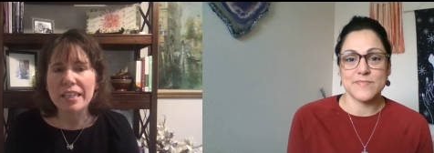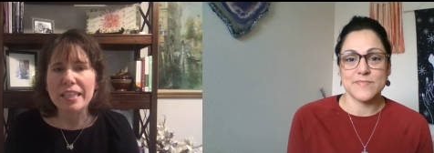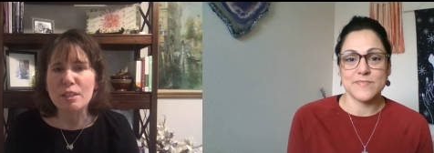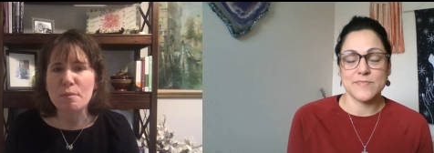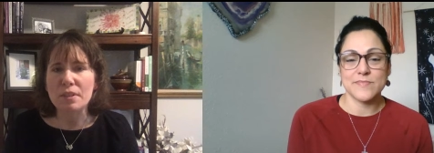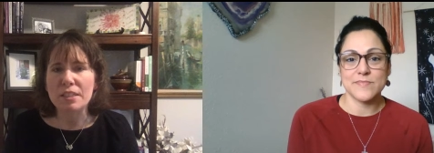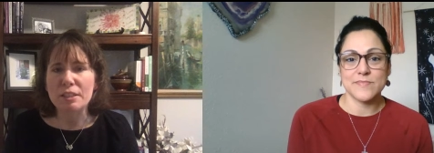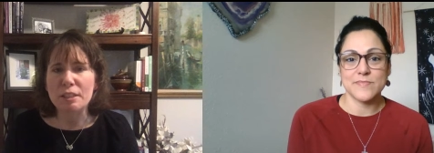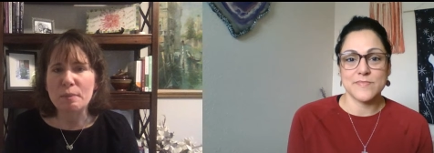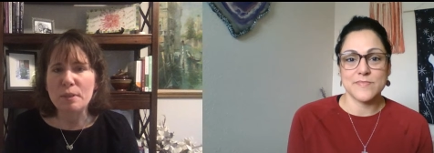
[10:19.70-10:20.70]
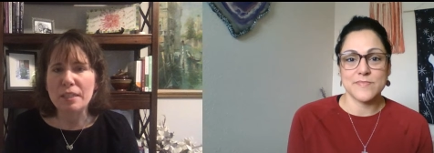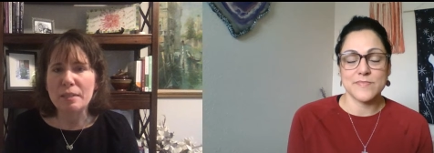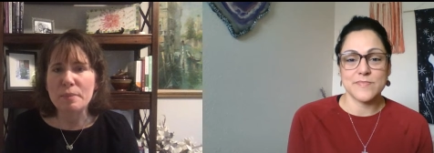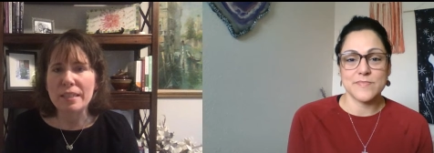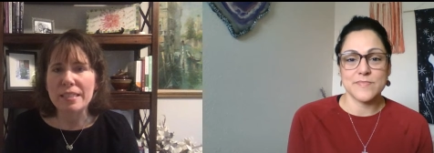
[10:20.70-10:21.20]
Speaker 1: funny in the military community,
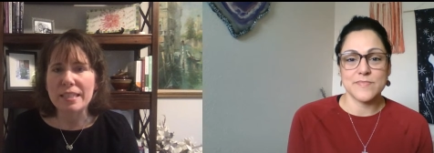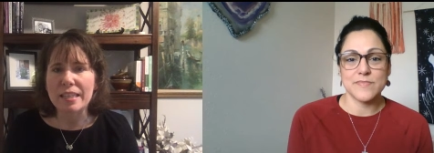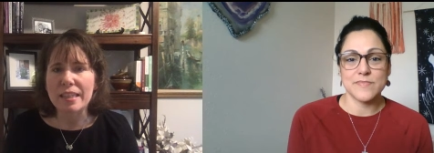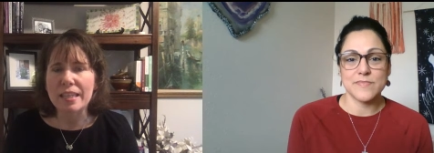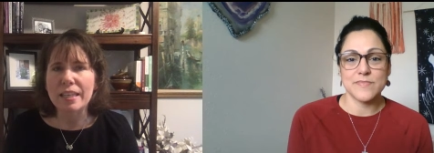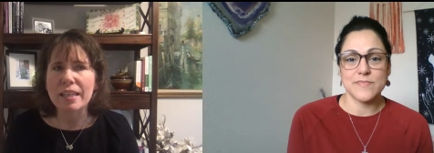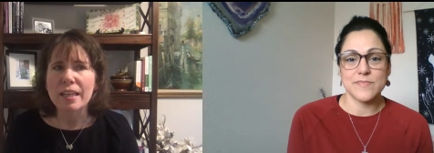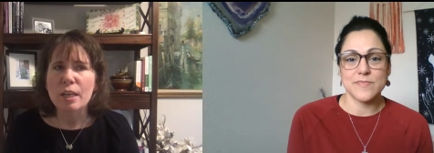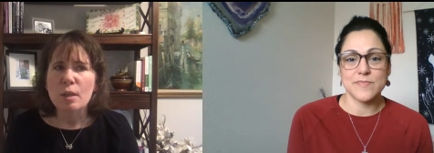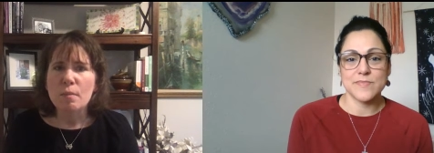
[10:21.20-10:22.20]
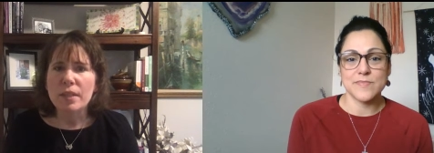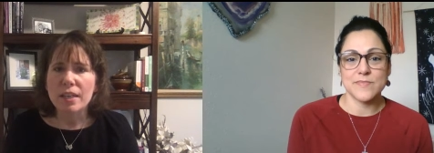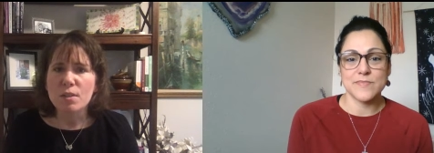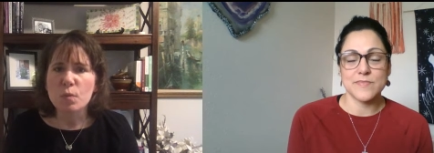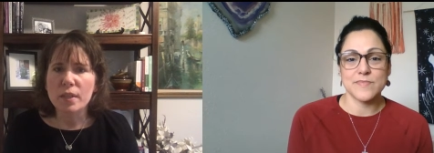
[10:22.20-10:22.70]
because I think
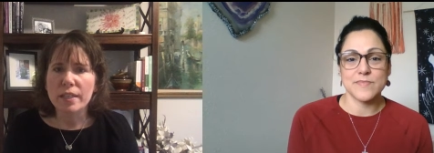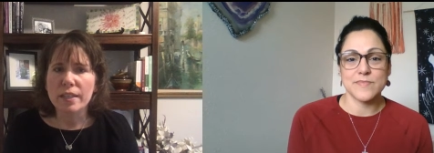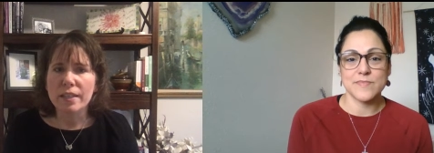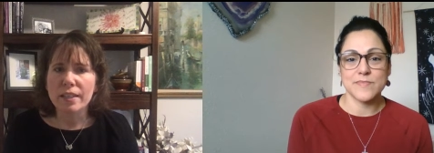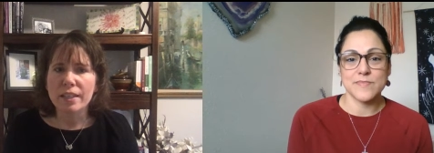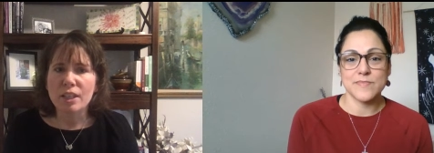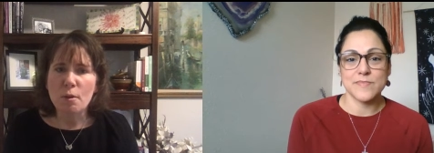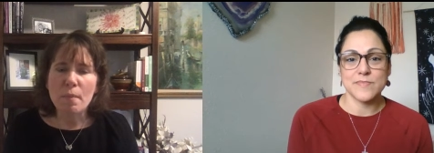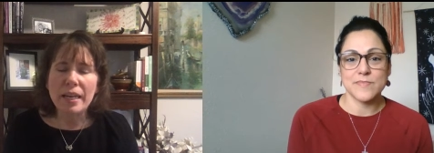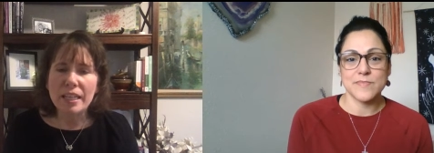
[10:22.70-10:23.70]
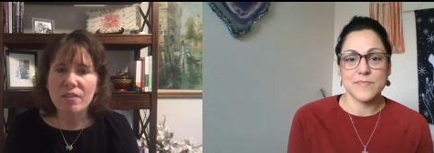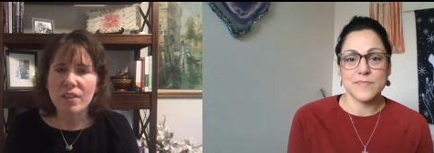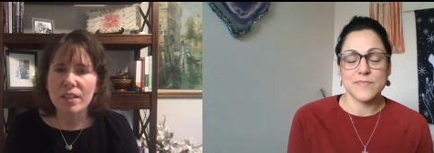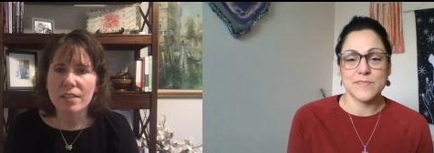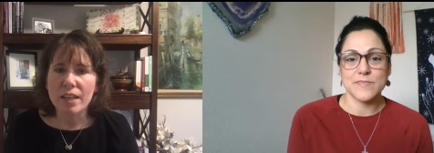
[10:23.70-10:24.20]
because we, you know, many of
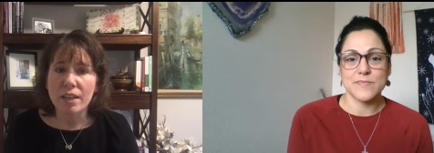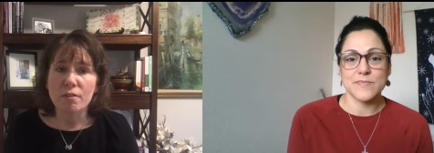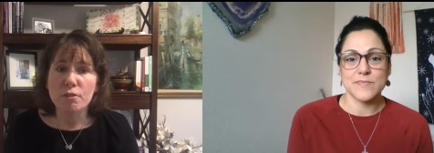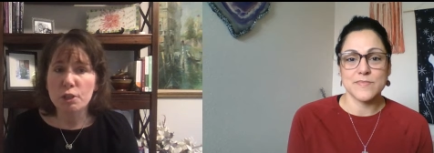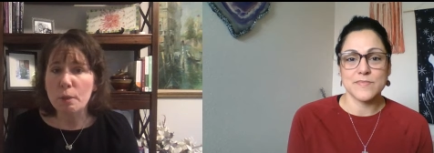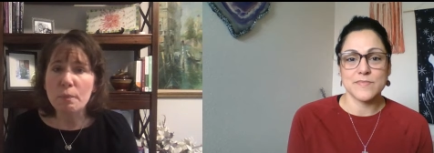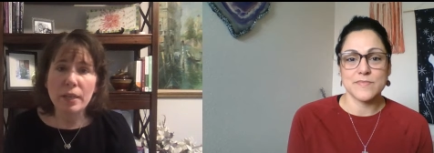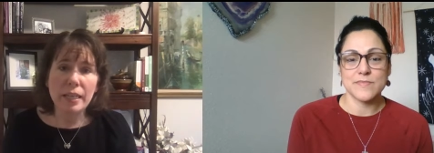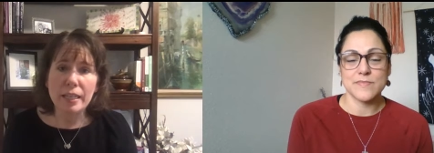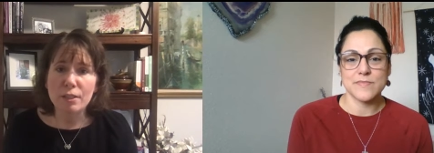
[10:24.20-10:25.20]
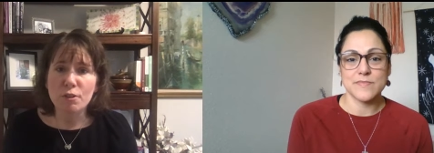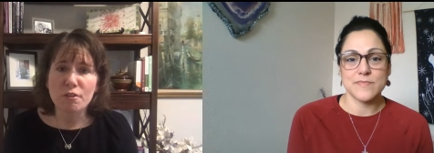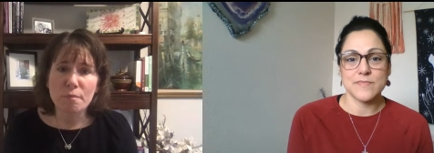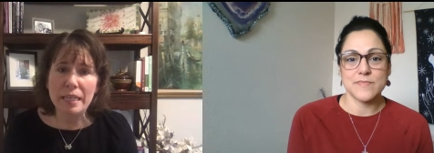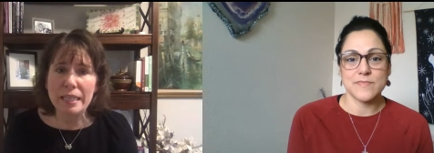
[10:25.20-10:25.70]
us kind of jump in and sort
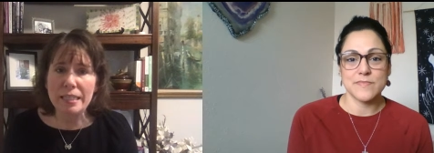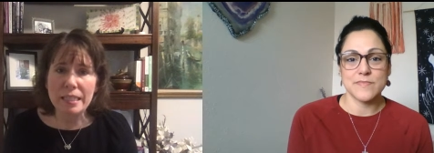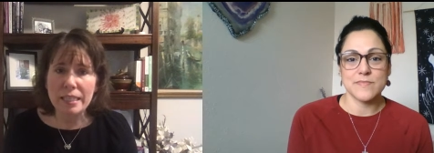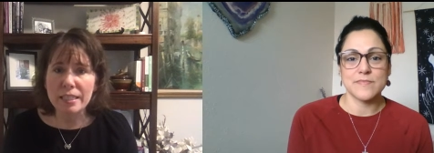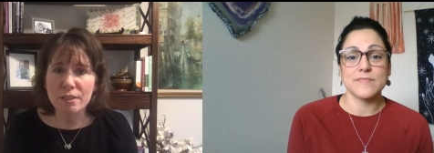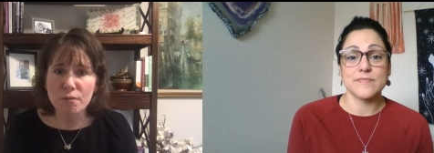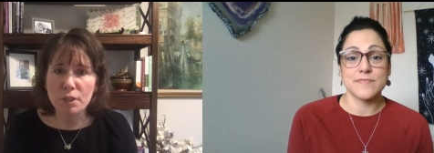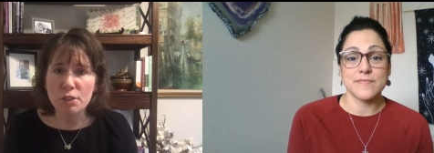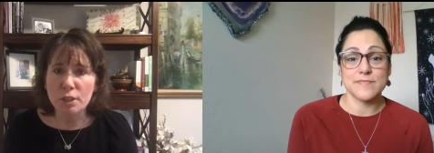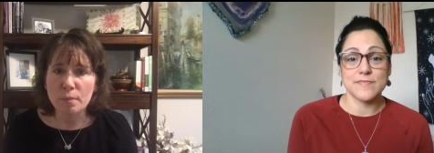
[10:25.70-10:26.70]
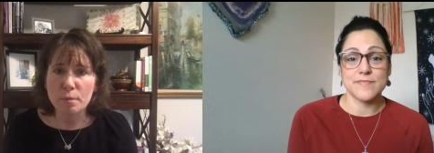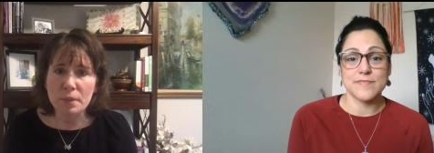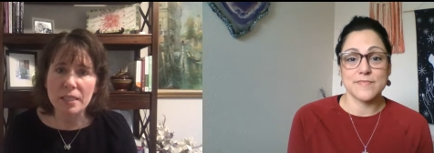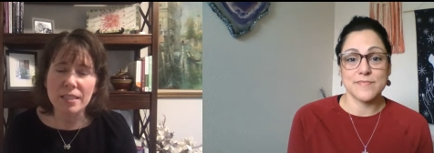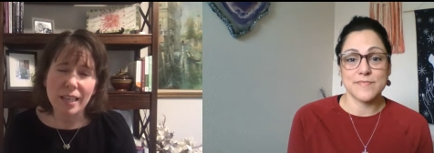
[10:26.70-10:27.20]
of make these instant friendships
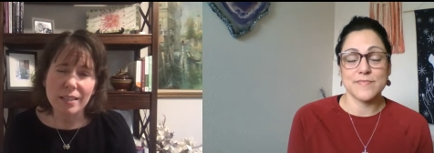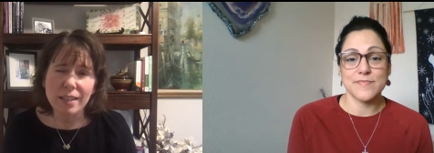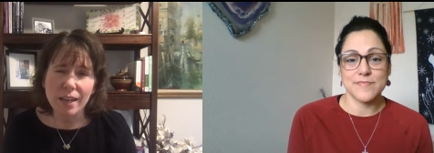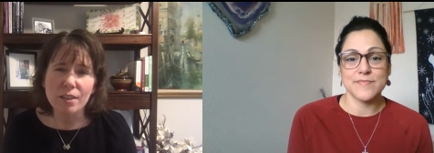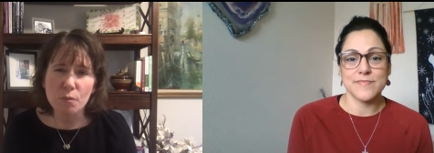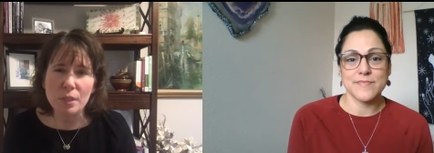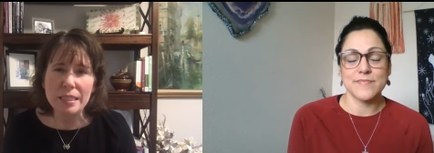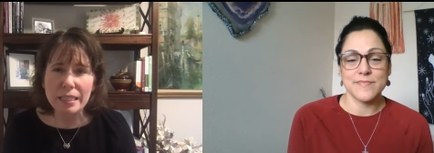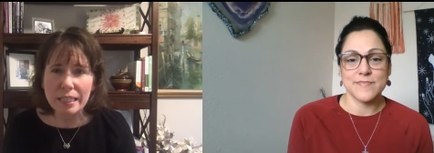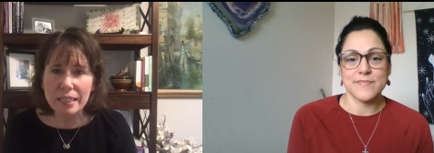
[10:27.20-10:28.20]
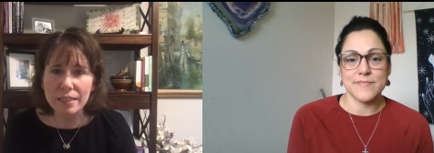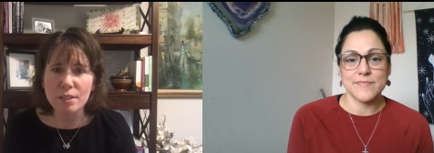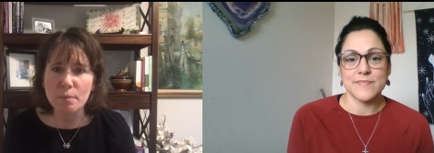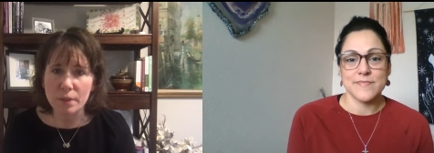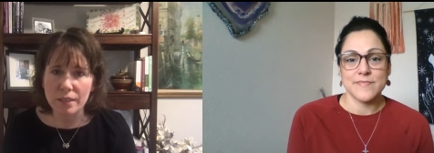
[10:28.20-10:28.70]
because that's kind of what's needed
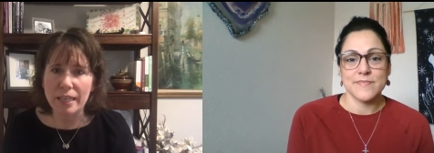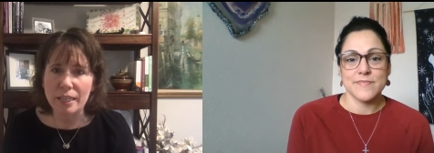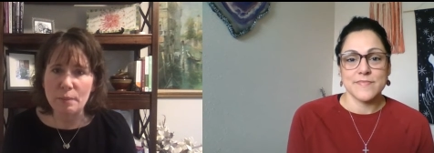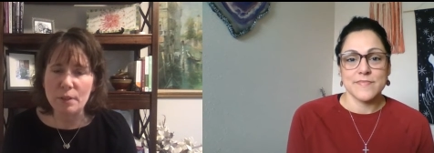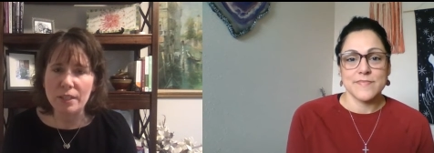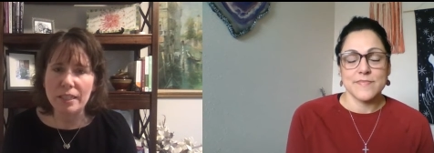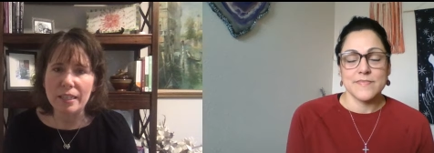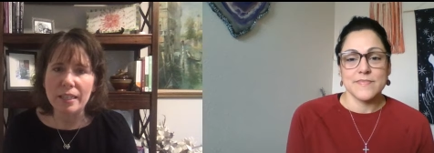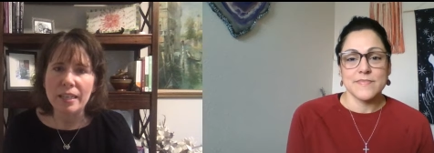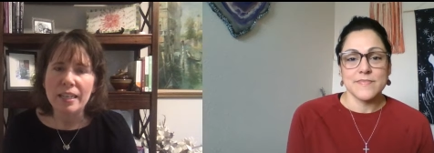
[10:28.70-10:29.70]
to build that community.